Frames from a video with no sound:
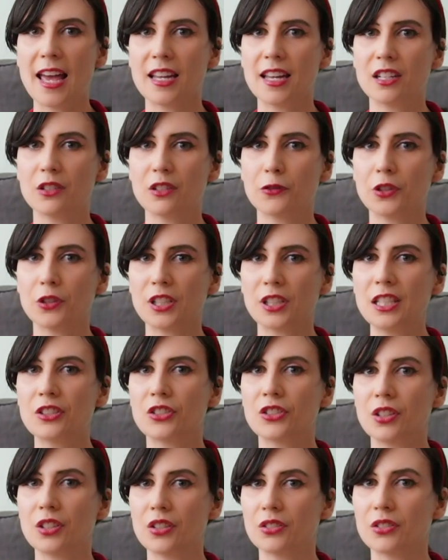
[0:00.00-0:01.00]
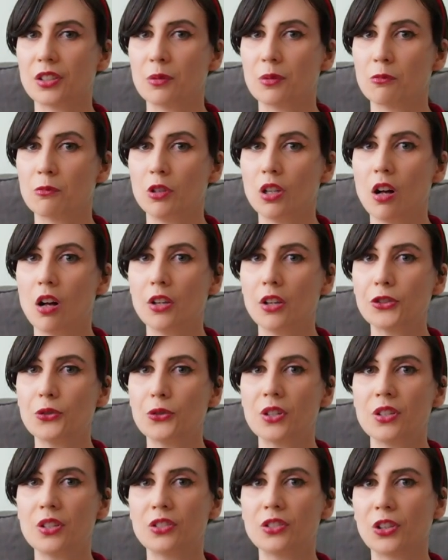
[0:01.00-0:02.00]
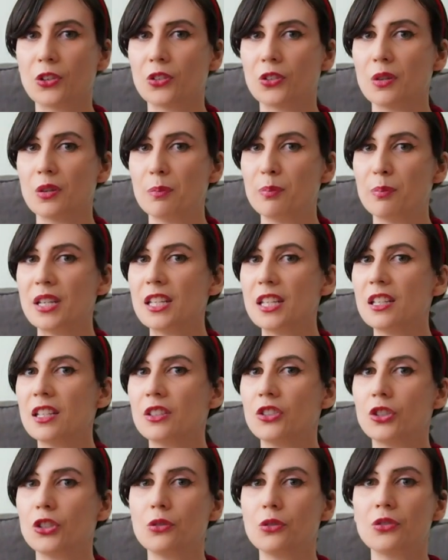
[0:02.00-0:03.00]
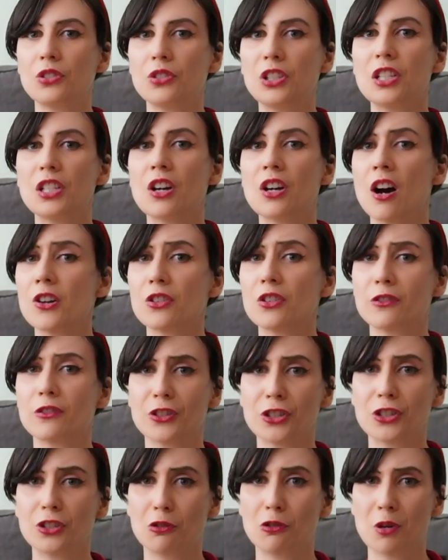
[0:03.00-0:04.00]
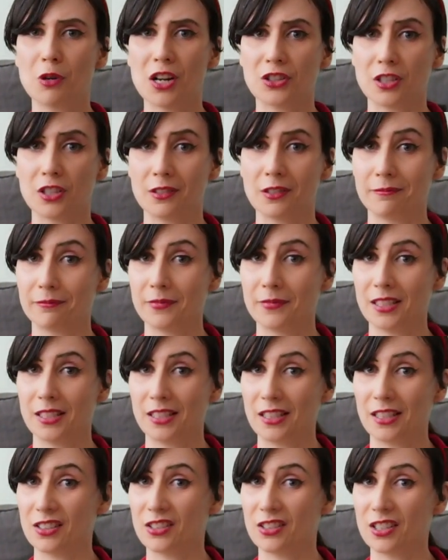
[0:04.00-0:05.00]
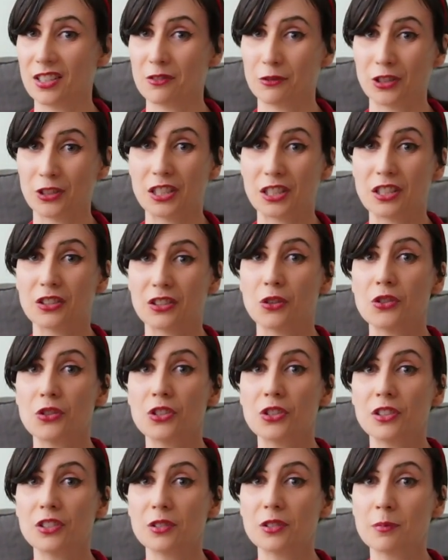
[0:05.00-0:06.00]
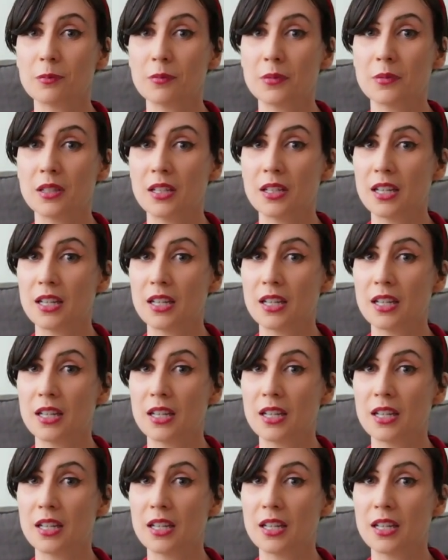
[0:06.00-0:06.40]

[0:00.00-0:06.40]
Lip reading: And for each system, we'll also consider the big, juicy, controversial question. Is it really socialism?